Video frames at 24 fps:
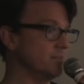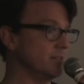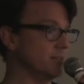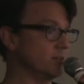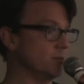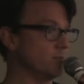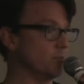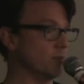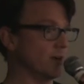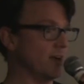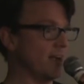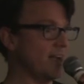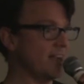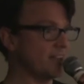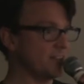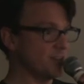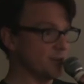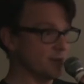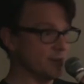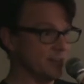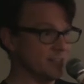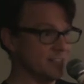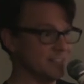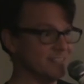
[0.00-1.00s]
that are more
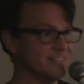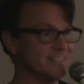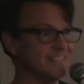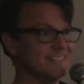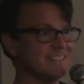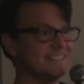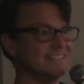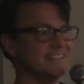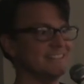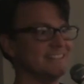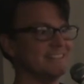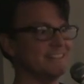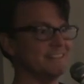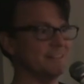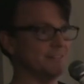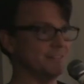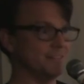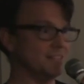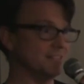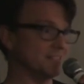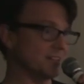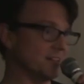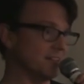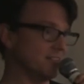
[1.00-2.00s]
accurate. You know,
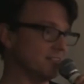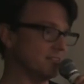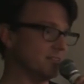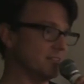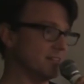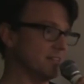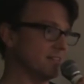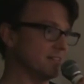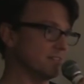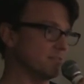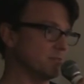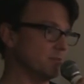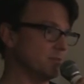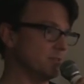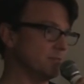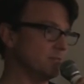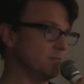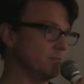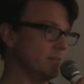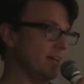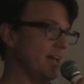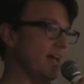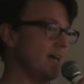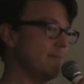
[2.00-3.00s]
these kinds of things would,
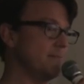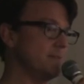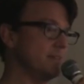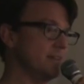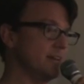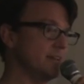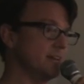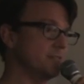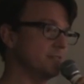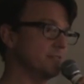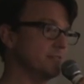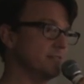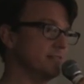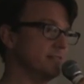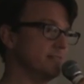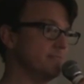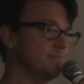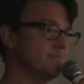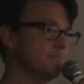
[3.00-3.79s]
would happen naturally.